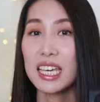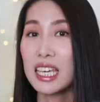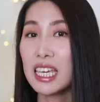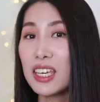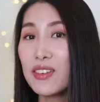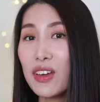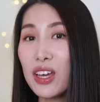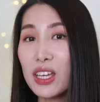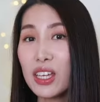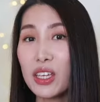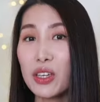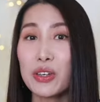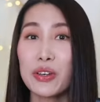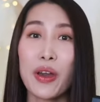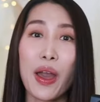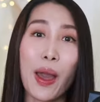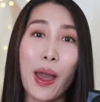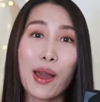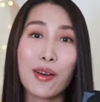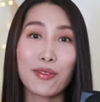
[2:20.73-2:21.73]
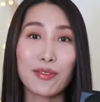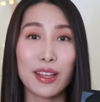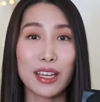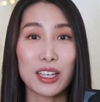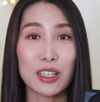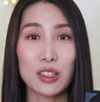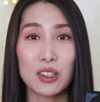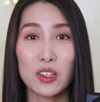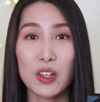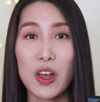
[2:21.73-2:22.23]
Even you have
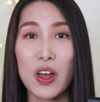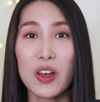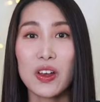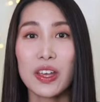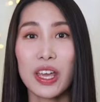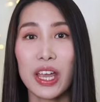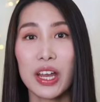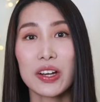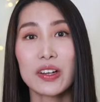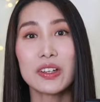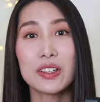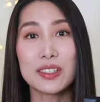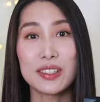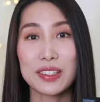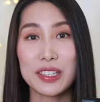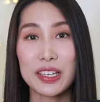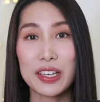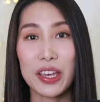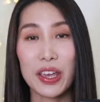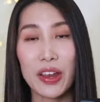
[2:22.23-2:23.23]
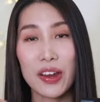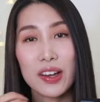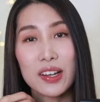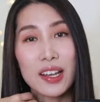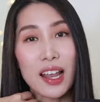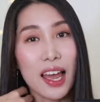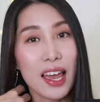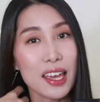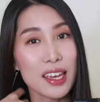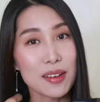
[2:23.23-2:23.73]
like long hair or thick hair
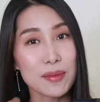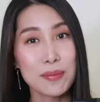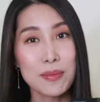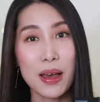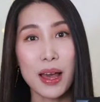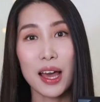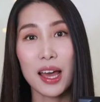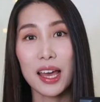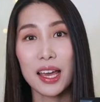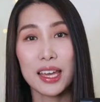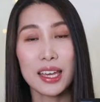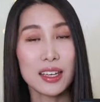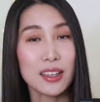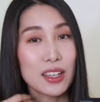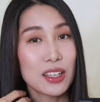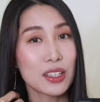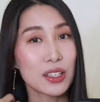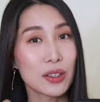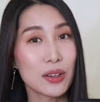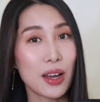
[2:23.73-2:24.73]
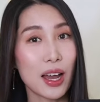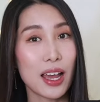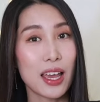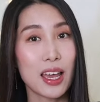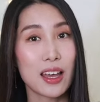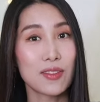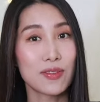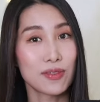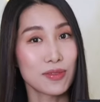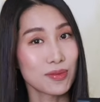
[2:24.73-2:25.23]
like mine, you know, I
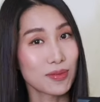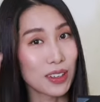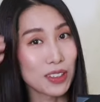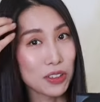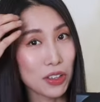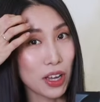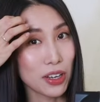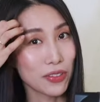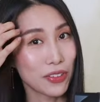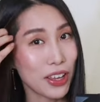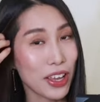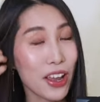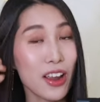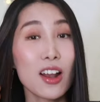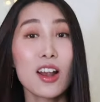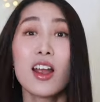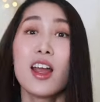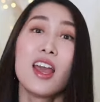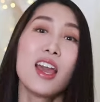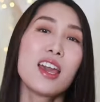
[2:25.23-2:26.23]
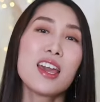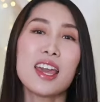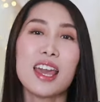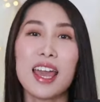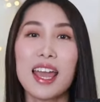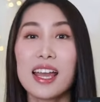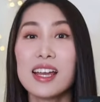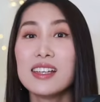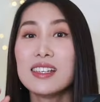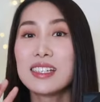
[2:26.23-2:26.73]
have a lot of hair
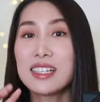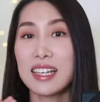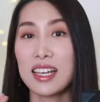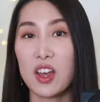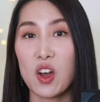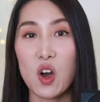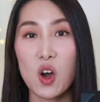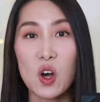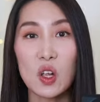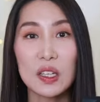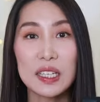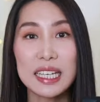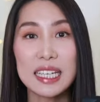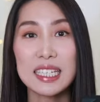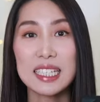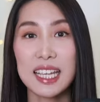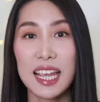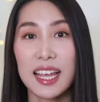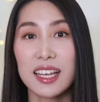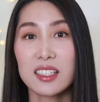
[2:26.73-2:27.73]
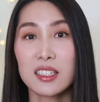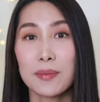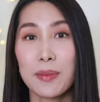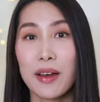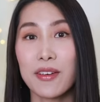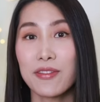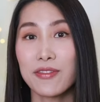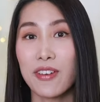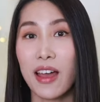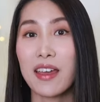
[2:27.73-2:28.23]
and it only takes
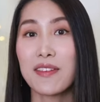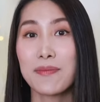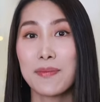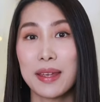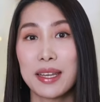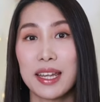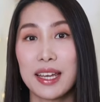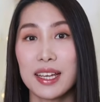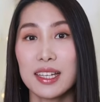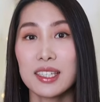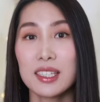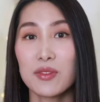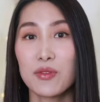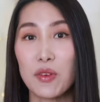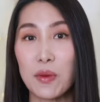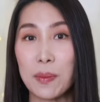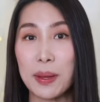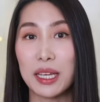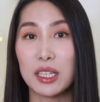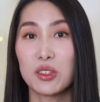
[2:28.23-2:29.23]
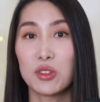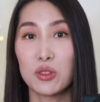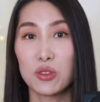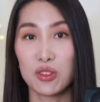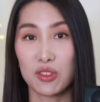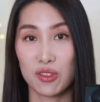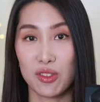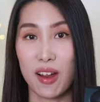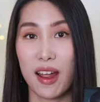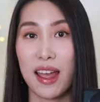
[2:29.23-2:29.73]
about five minutes for me to
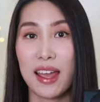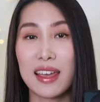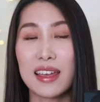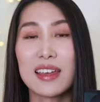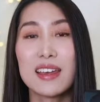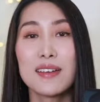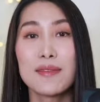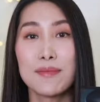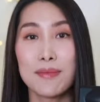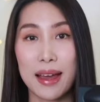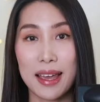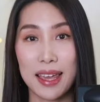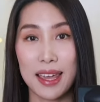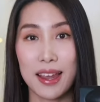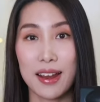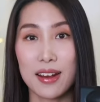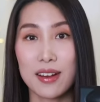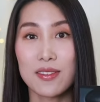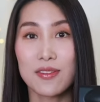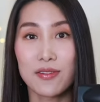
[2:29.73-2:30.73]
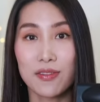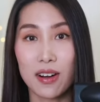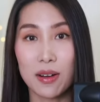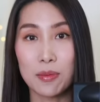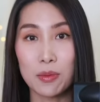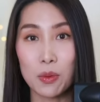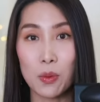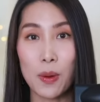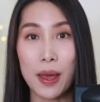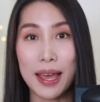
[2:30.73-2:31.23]
dry my hair
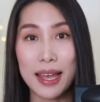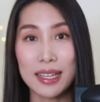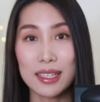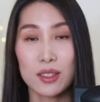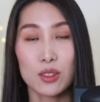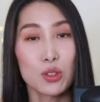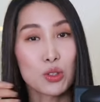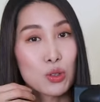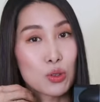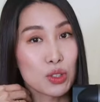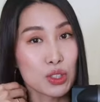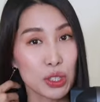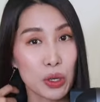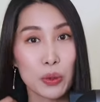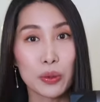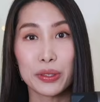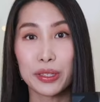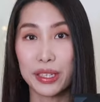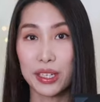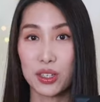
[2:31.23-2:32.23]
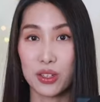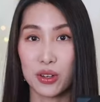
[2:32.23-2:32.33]
from wet to totally